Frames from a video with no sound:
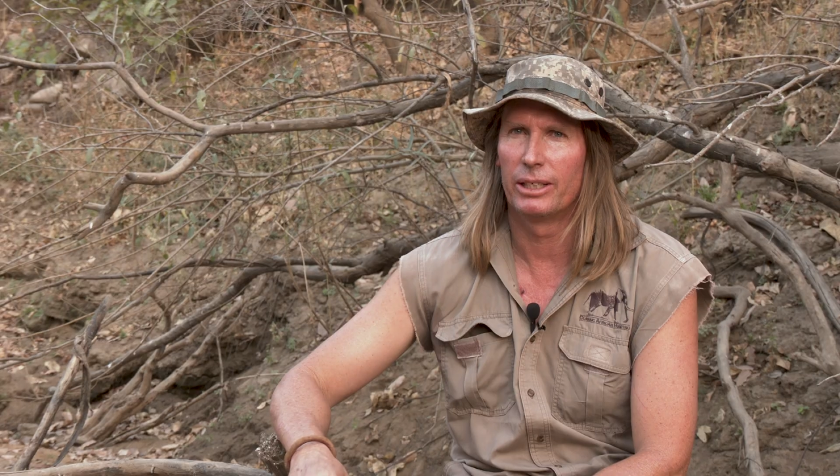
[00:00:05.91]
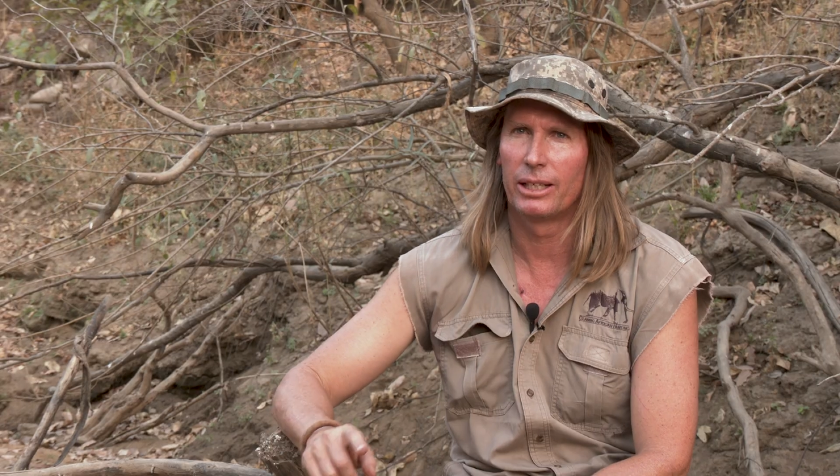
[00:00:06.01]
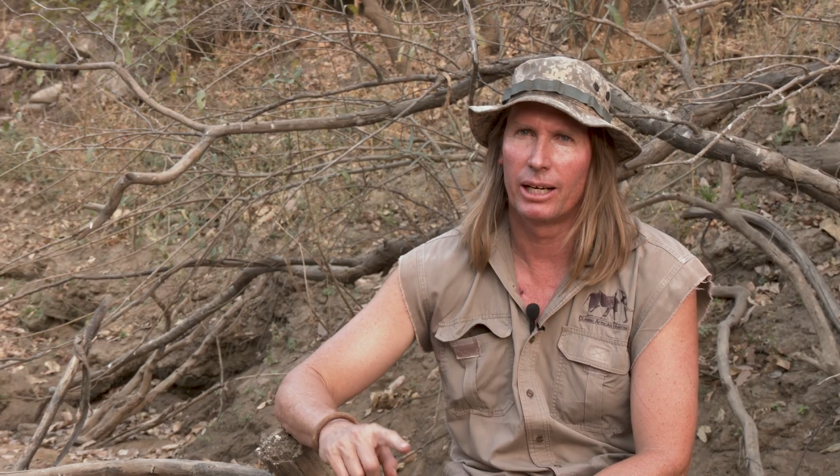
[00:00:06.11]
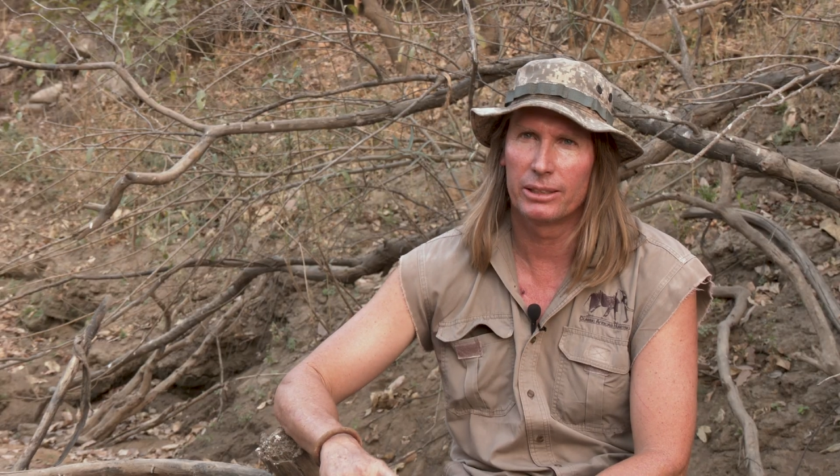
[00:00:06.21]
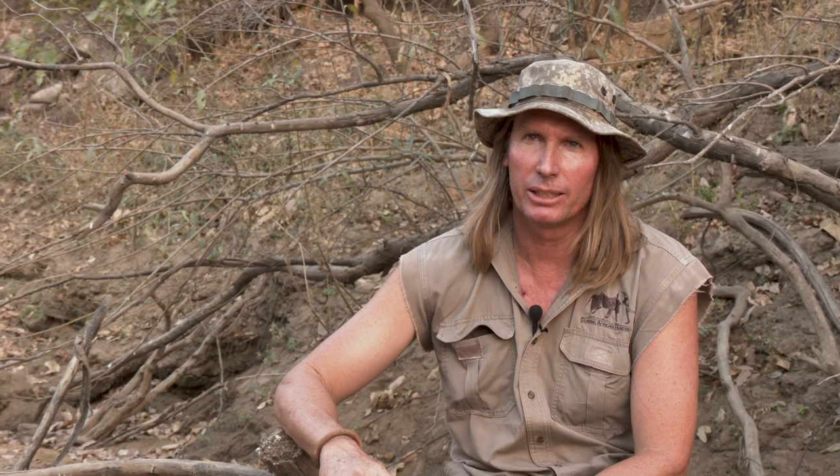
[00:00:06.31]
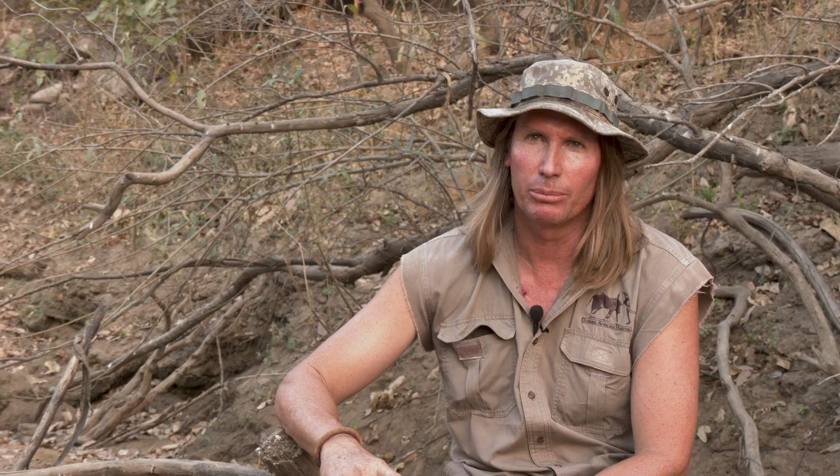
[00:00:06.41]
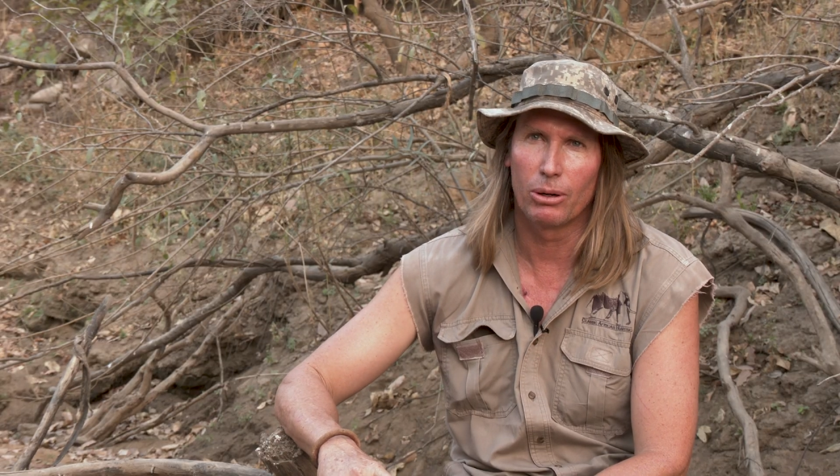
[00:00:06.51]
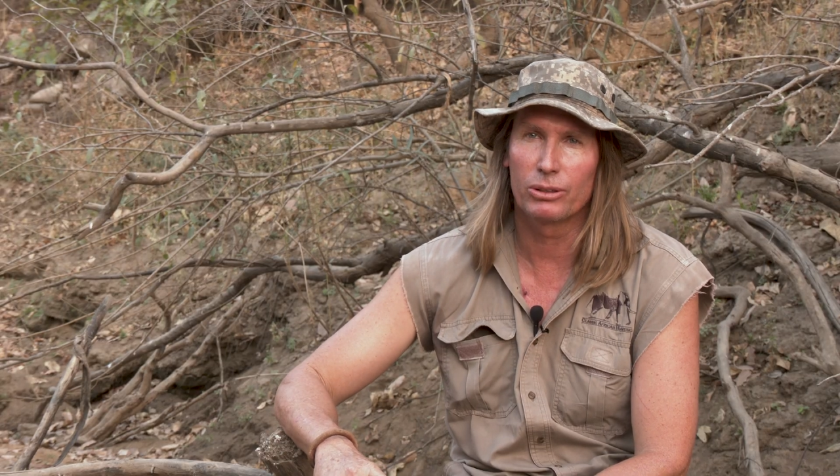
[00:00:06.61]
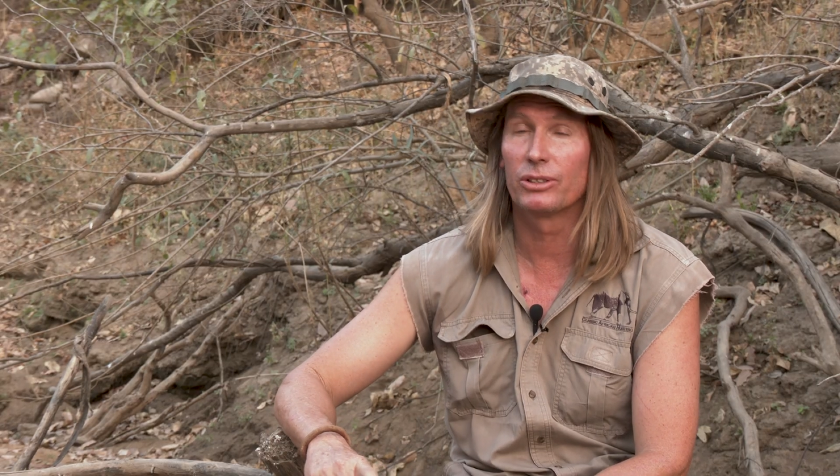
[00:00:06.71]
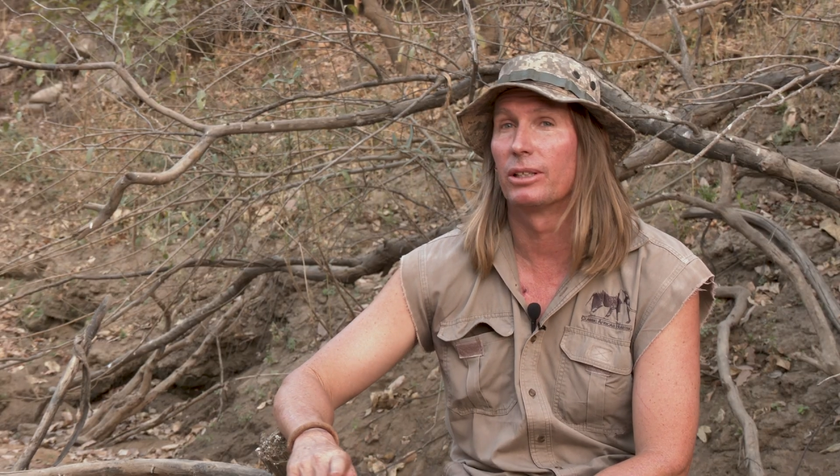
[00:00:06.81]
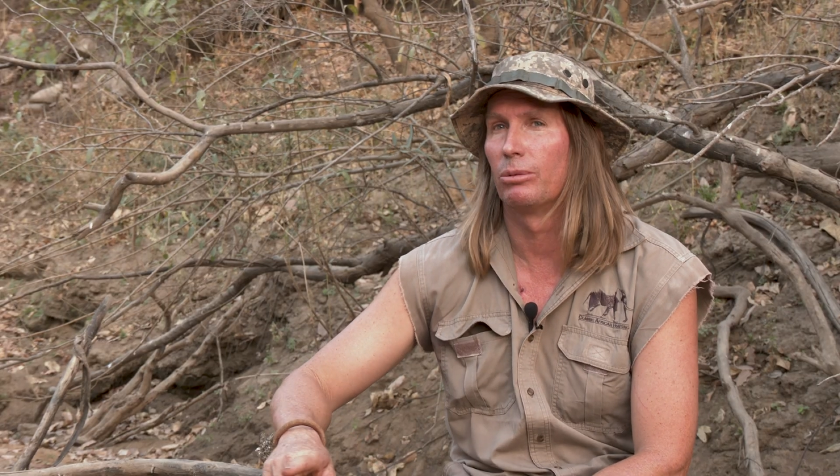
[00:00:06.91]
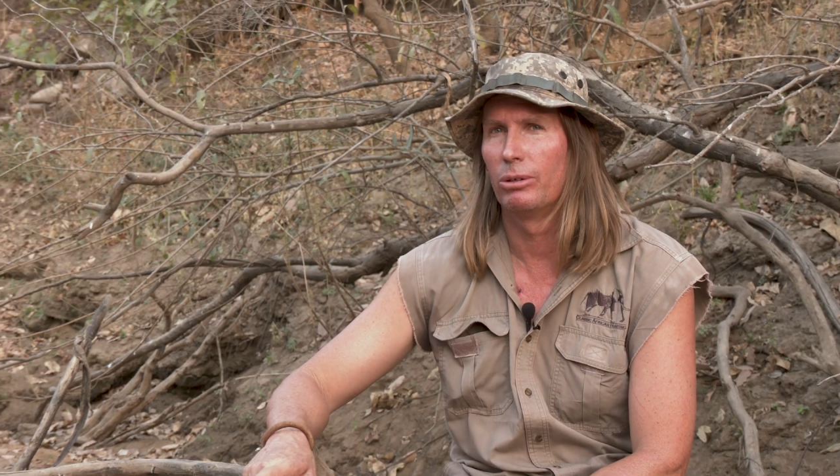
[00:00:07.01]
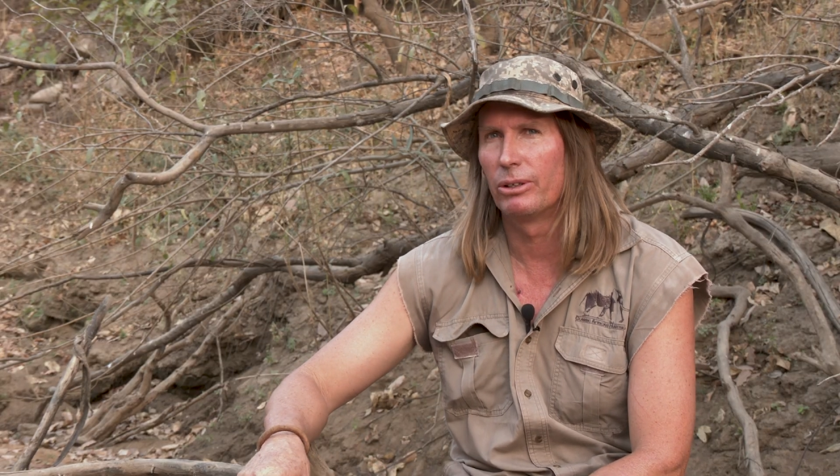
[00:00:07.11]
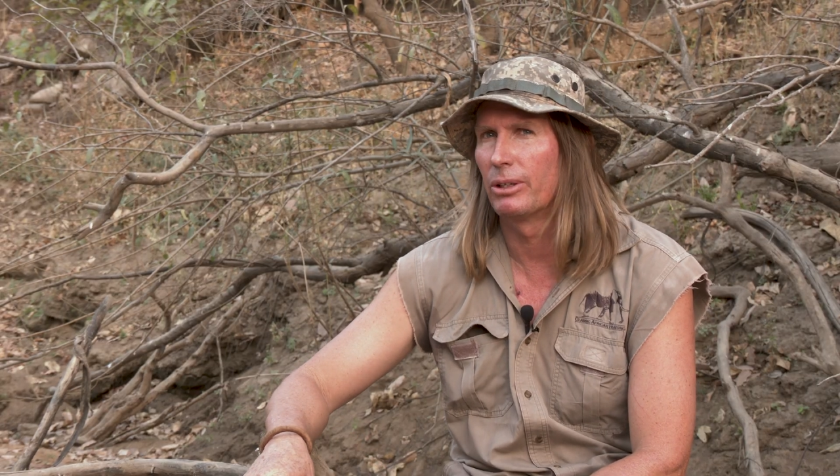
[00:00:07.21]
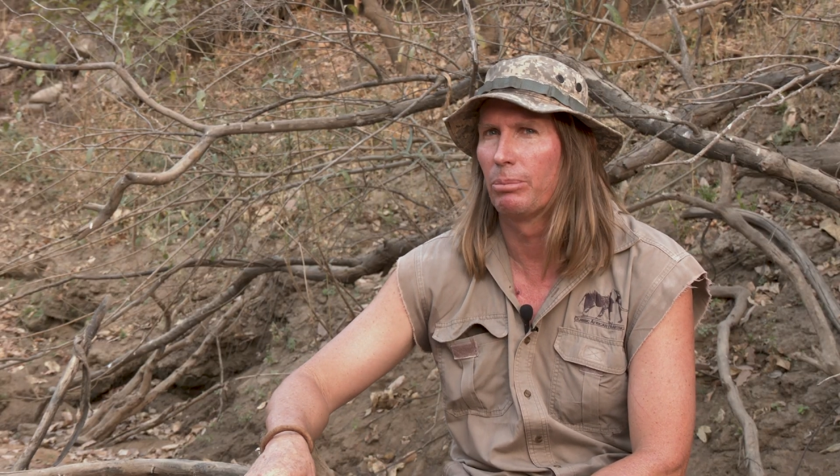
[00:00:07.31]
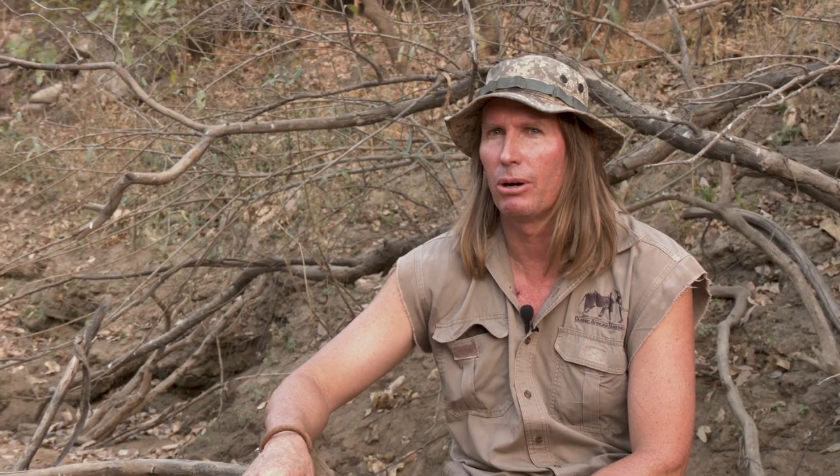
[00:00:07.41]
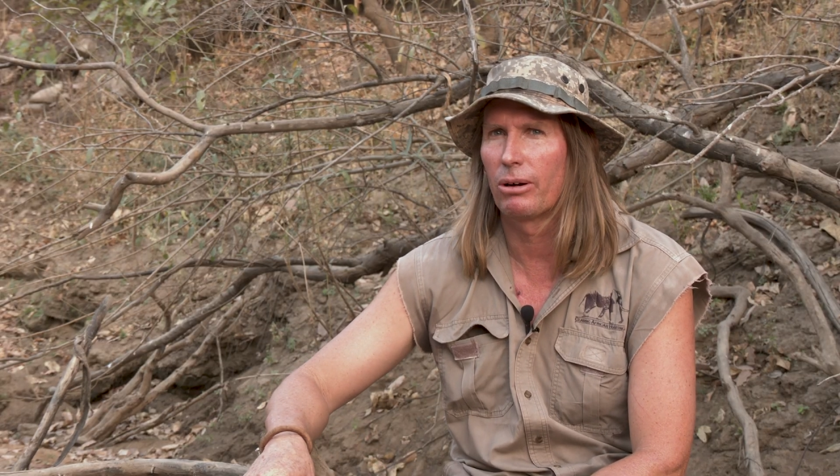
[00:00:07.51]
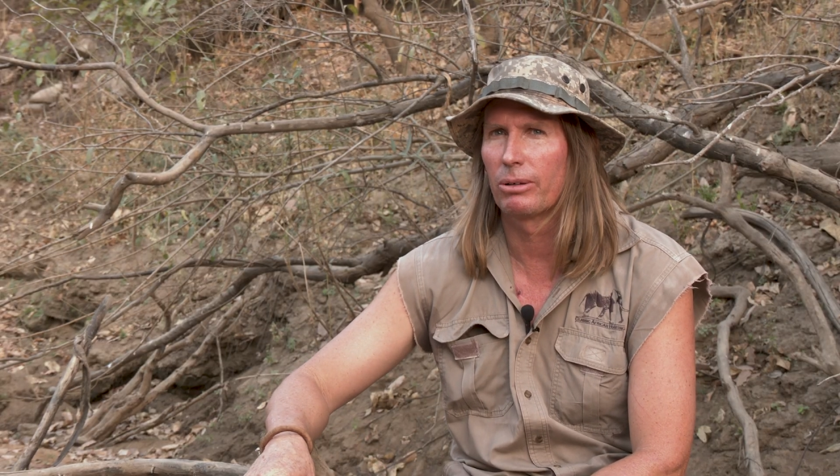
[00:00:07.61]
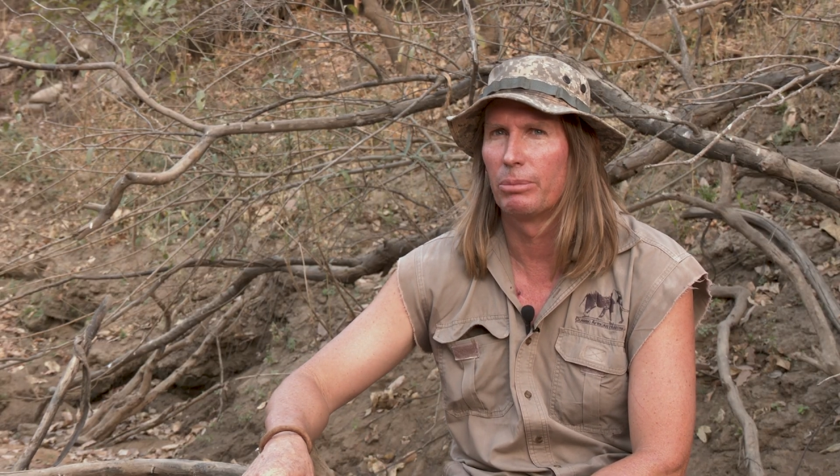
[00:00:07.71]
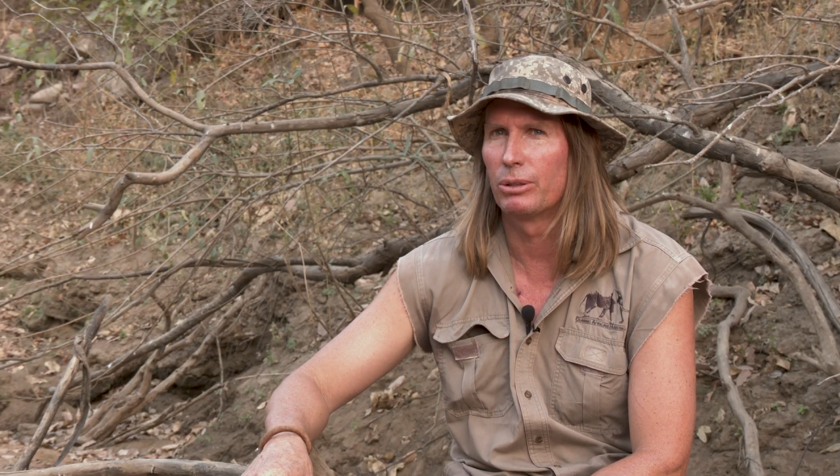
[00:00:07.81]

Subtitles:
in the hunting blocks than there were in the park,